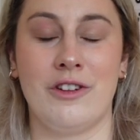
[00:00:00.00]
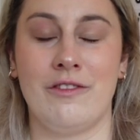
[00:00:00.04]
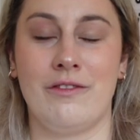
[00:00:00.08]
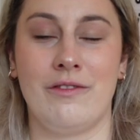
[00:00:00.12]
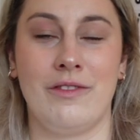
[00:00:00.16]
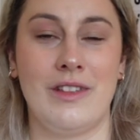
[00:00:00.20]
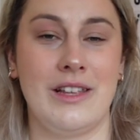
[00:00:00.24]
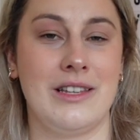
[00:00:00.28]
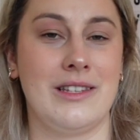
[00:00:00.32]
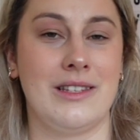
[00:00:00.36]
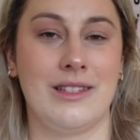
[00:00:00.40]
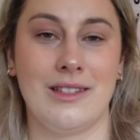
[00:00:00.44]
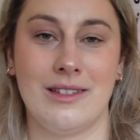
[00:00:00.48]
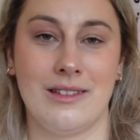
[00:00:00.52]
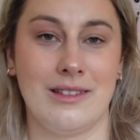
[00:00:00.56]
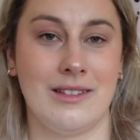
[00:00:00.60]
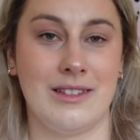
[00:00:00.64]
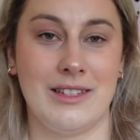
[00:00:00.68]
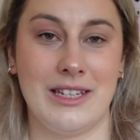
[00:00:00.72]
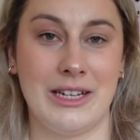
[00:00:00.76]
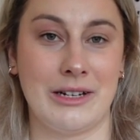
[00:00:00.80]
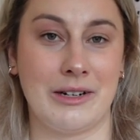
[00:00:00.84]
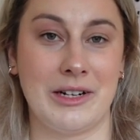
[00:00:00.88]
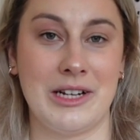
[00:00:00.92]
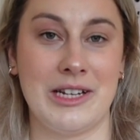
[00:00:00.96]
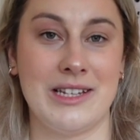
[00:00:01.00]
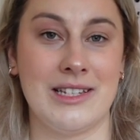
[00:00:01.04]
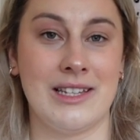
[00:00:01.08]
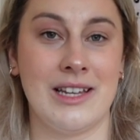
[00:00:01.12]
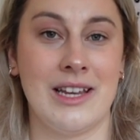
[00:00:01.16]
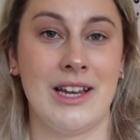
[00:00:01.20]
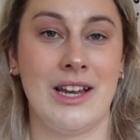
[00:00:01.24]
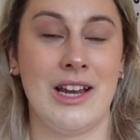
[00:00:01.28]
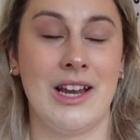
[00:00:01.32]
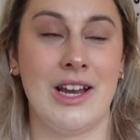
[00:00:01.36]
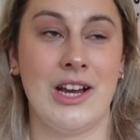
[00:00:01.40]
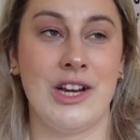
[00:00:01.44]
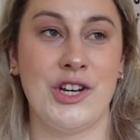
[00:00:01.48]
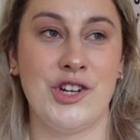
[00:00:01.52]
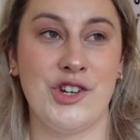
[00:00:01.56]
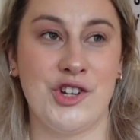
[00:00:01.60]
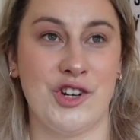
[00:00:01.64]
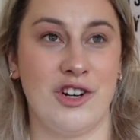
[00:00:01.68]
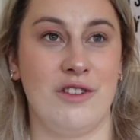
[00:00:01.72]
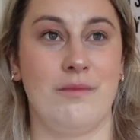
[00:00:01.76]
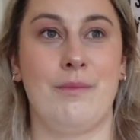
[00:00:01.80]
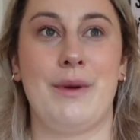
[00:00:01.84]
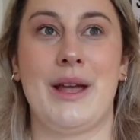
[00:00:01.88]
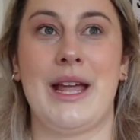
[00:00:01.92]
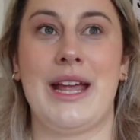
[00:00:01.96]
have, this series
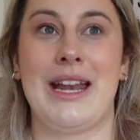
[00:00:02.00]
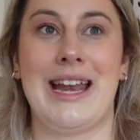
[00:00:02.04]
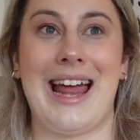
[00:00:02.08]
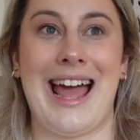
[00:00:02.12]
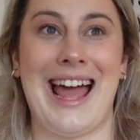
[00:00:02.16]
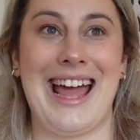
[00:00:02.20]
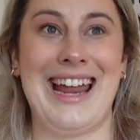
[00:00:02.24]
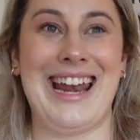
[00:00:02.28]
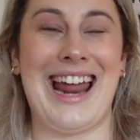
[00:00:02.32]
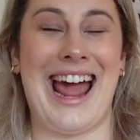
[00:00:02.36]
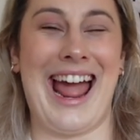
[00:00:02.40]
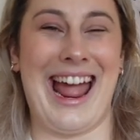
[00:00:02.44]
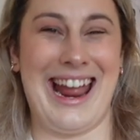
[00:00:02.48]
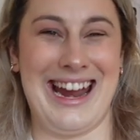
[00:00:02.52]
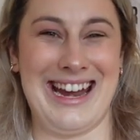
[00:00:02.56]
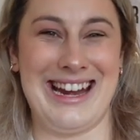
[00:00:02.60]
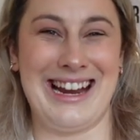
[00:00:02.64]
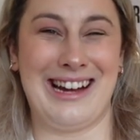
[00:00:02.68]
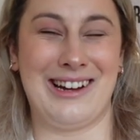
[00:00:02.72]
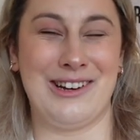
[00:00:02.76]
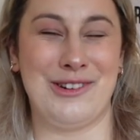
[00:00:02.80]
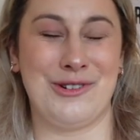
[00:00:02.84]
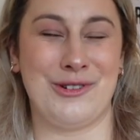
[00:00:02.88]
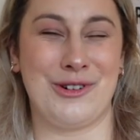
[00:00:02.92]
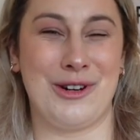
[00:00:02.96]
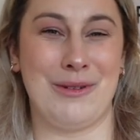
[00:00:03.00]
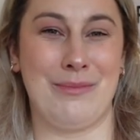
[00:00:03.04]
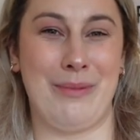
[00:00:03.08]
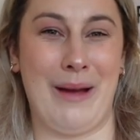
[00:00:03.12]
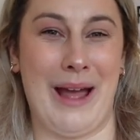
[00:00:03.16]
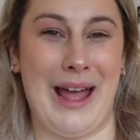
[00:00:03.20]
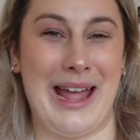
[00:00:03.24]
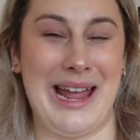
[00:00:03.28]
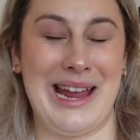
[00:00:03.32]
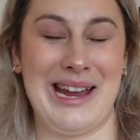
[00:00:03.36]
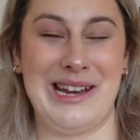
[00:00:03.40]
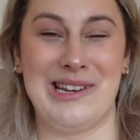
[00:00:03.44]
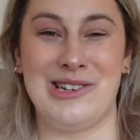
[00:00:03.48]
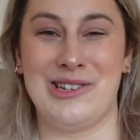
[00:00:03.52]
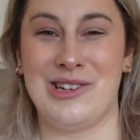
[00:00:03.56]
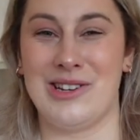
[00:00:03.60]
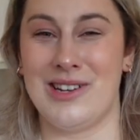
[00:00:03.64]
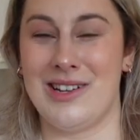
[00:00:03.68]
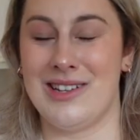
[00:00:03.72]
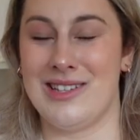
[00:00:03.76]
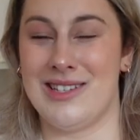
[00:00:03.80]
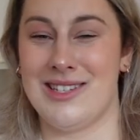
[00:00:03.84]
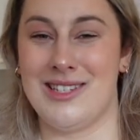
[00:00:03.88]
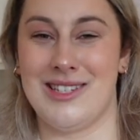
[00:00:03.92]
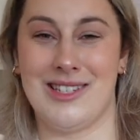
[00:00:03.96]
should have been an 800 page
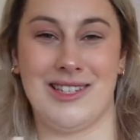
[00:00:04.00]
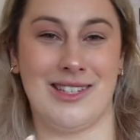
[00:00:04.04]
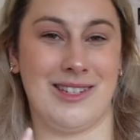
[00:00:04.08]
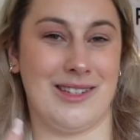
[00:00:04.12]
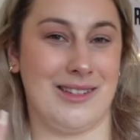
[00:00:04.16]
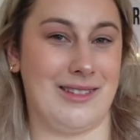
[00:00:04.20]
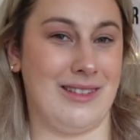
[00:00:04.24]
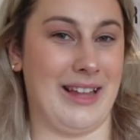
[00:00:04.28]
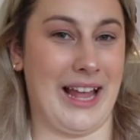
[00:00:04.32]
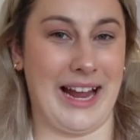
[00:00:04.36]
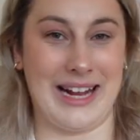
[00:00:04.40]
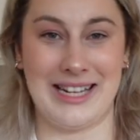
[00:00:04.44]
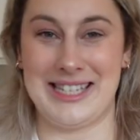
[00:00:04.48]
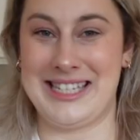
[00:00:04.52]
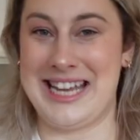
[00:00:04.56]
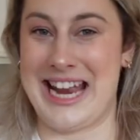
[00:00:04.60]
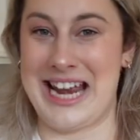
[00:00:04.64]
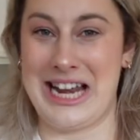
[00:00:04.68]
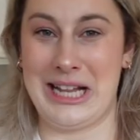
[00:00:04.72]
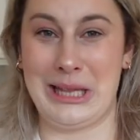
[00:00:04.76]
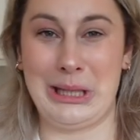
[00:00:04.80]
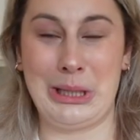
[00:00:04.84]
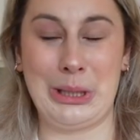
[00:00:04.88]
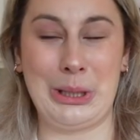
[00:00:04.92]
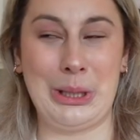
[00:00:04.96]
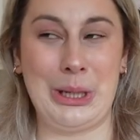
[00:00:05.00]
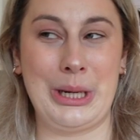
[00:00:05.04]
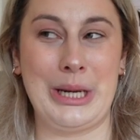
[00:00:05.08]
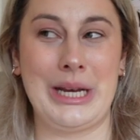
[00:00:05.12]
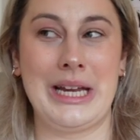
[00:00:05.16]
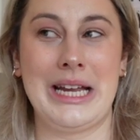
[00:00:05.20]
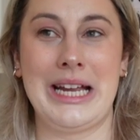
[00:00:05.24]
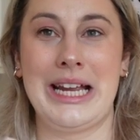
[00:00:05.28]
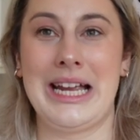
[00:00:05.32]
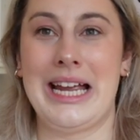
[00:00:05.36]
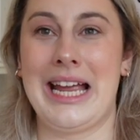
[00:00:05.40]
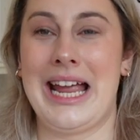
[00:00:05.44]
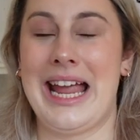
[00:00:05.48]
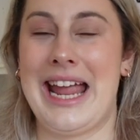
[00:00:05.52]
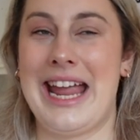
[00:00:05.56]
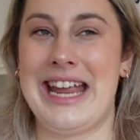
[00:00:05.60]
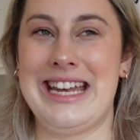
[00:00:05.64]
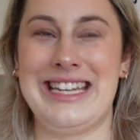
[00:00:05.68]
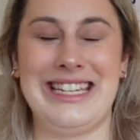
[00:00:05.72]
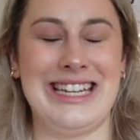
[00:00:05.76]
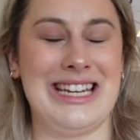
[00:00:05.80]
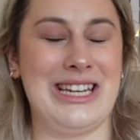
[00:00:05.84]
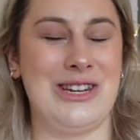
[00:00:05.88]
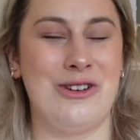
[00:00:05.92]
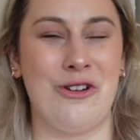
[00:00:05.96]
like standalone.
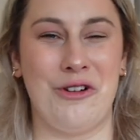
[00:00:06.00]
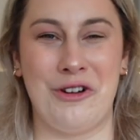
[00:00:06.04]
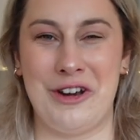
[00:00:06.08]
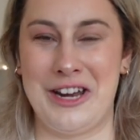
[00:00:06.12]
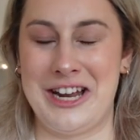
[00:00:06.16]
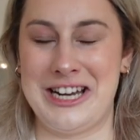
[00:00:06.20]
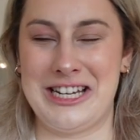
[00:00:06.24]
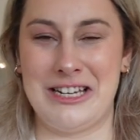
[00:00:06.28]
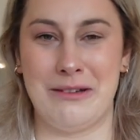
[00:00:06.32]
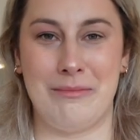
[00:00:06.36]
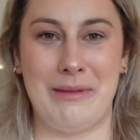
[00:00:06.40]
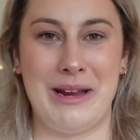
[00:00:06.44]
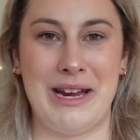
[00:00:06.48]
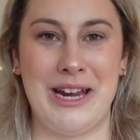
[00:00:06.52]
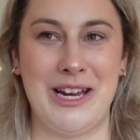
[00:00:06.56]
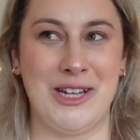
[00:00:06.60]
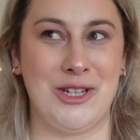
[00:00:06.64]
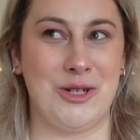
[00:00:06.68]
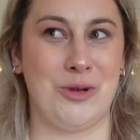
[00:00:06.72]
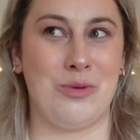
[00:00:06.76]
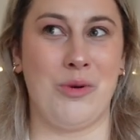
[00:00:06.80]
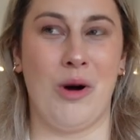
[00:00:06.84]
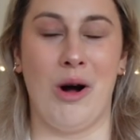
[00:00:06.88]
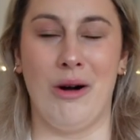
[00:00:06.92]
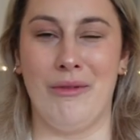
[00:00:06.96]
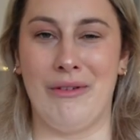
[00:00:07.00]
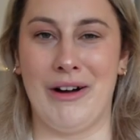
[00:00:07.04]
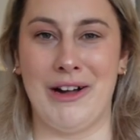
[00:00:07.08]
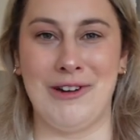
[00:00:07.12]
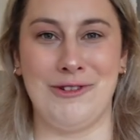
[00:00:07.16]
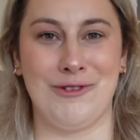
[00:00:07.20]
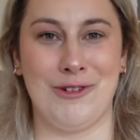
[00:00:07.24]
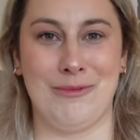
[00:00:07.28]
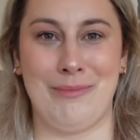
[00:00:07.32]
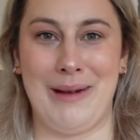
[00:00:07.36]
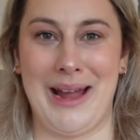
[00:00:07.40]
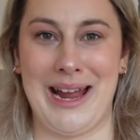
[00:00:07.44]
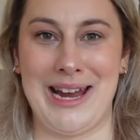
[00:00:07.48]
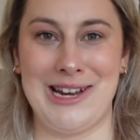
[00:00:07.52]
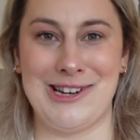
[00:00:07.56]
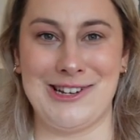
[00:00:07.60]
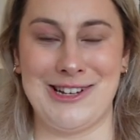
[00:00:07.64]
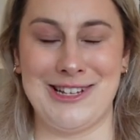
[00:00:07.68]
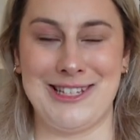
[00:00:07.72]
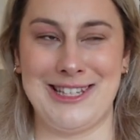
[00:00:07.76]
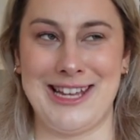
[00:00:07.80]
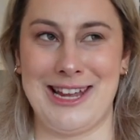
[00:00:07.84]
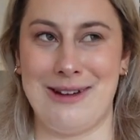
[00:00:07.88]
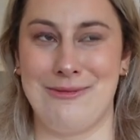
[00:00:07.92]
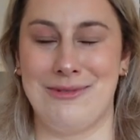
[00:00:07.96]
It did not need to be 1200
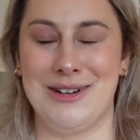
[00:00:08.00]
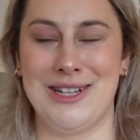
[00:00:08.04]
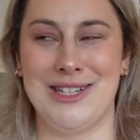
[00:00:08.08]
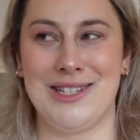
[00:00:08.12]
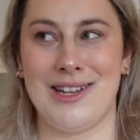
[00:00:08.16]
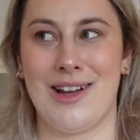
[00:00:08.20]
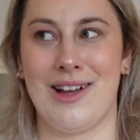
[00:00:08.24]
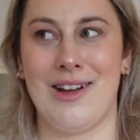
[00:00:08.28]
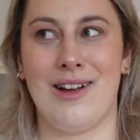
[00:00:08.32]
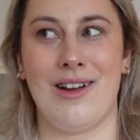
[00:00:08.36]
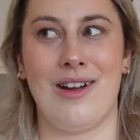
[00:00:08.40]
pages. It was